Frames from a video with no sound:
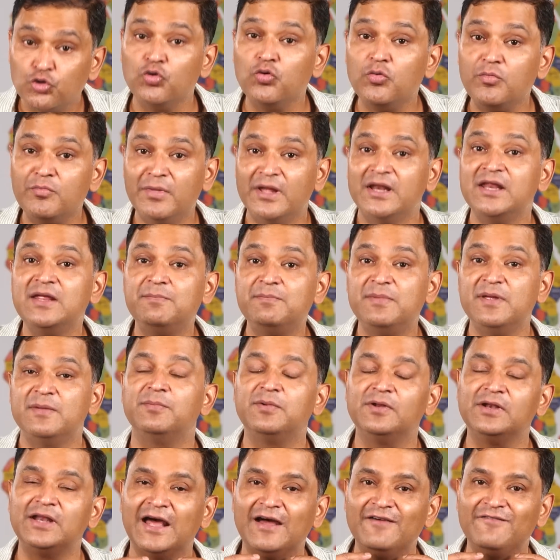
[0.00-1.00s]
too many
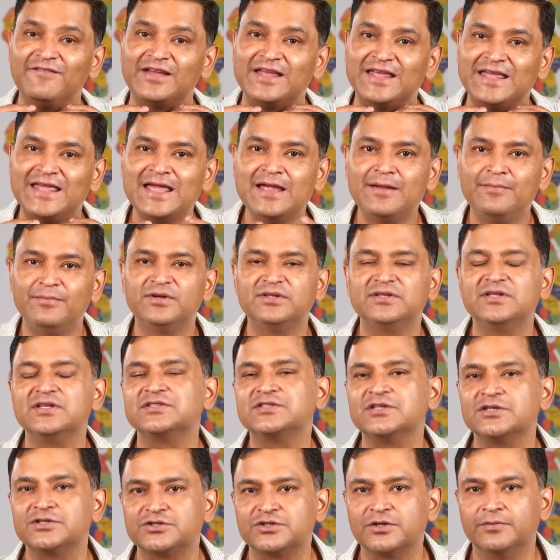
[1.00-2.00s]
people have gamed
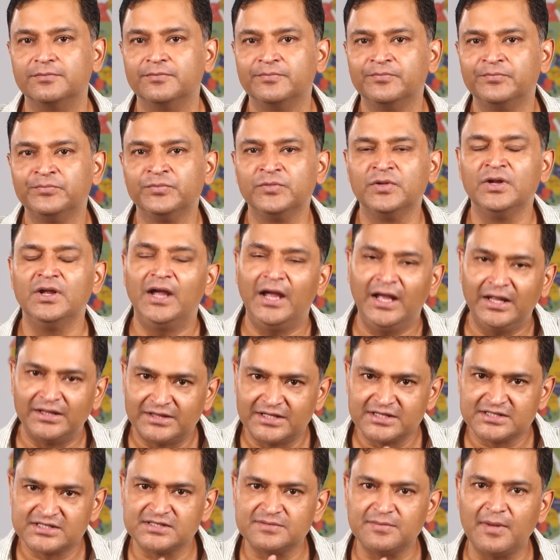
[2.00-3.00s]
the system.
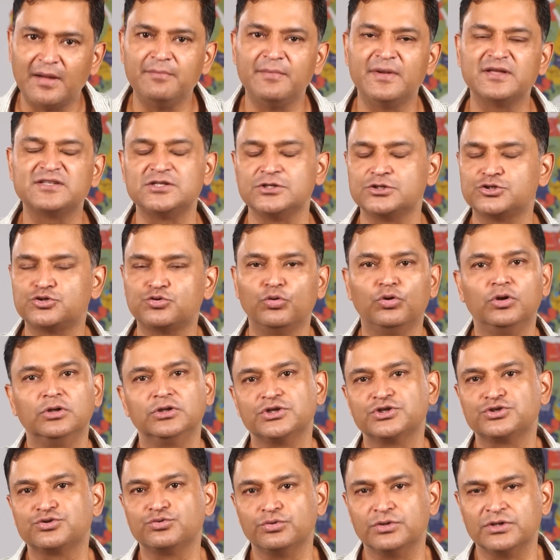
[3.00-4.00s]
And this is my message to all
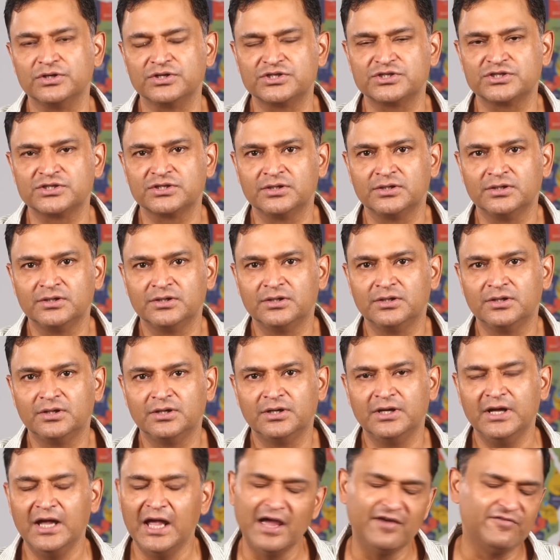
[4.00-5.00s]
the students.
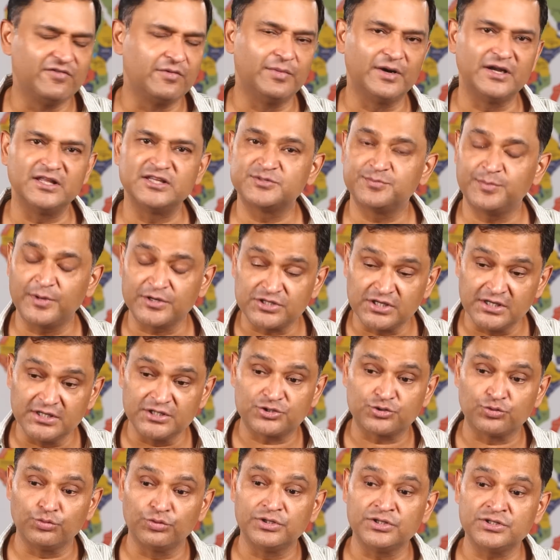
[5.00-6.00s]
Everybody,
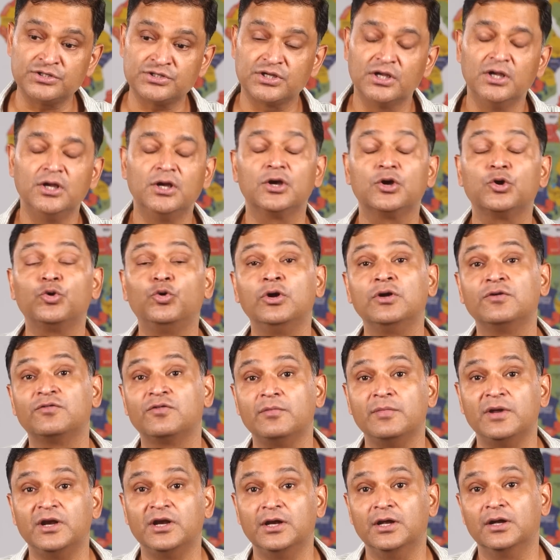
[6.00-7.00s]
especially students going
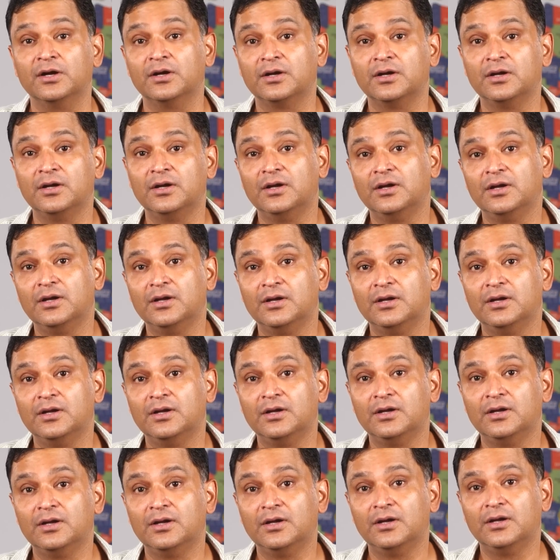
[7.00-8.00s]
from India.
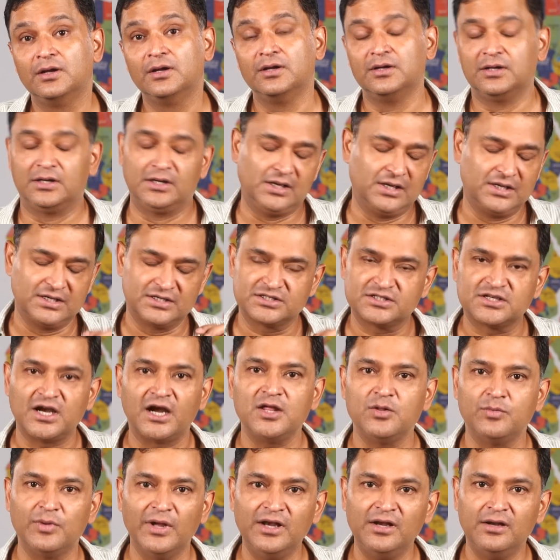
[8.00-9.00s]

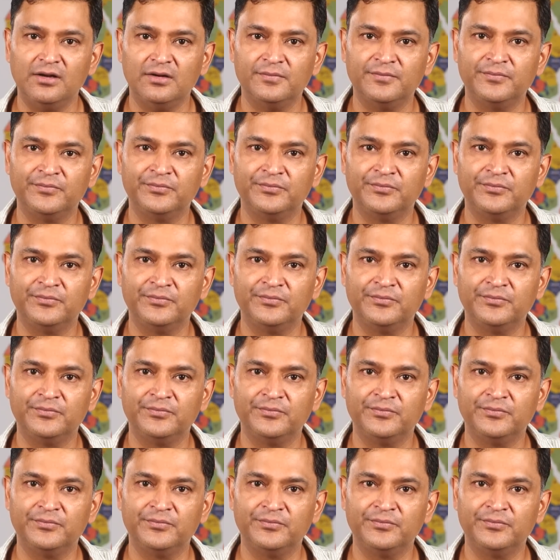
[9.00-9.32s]
Study well.